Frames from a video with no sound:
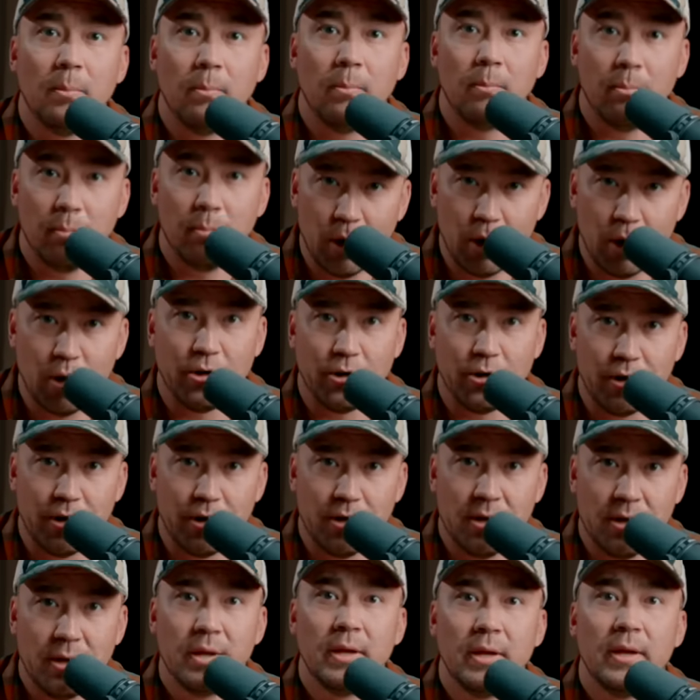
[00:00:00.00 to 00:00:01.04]
murder,
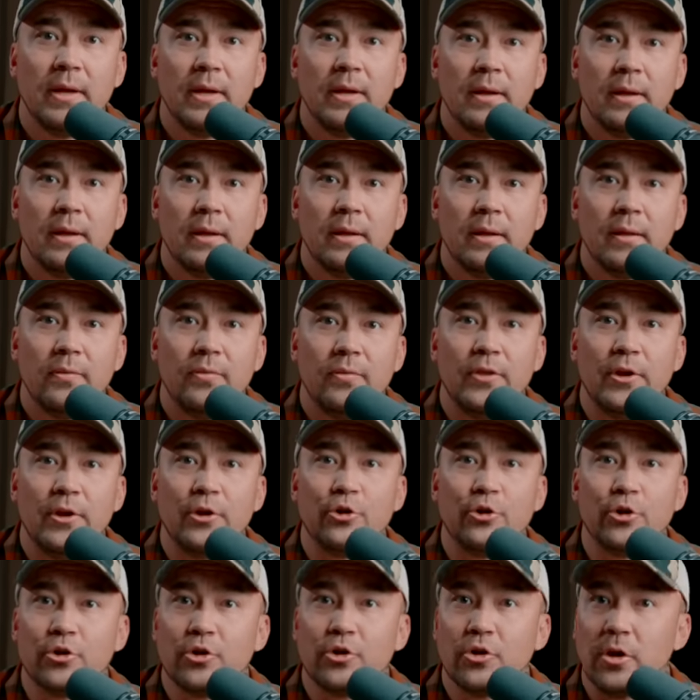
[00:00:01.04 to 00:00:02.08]
then
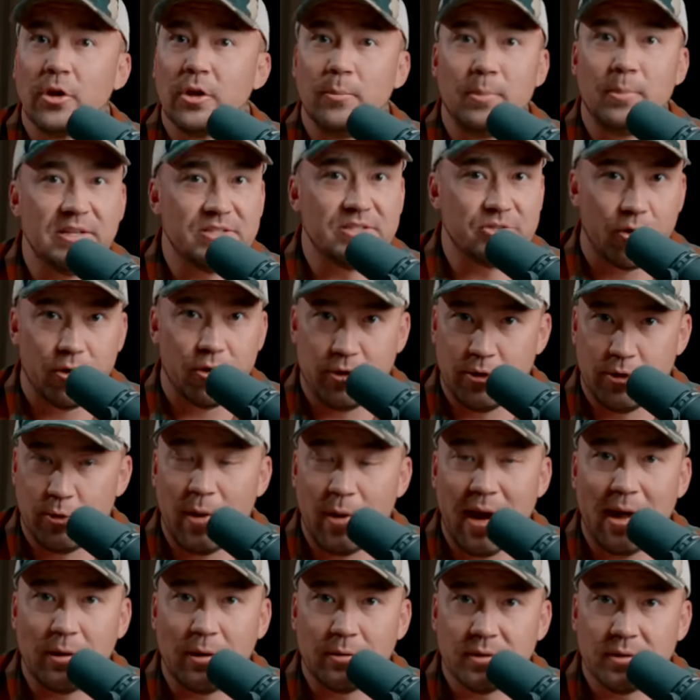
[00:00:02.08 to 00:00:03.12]
you're going to be turned
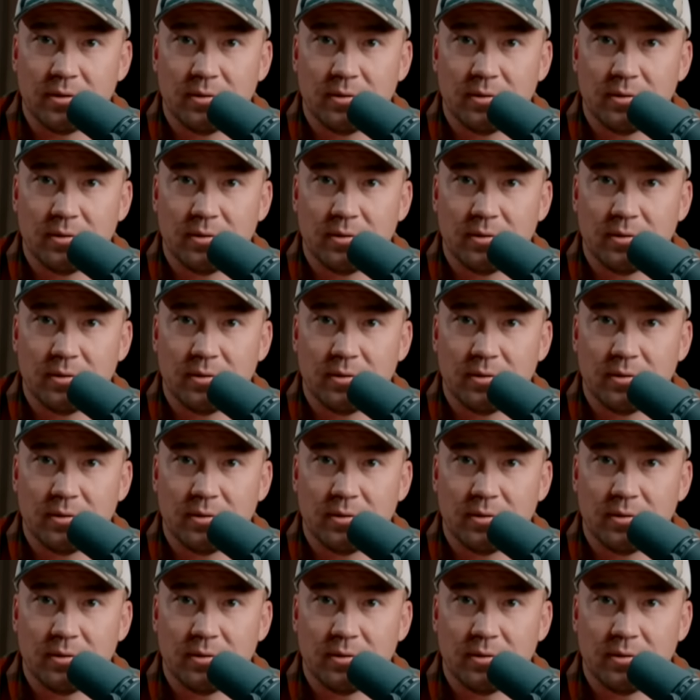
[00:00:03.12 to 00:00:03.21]
around.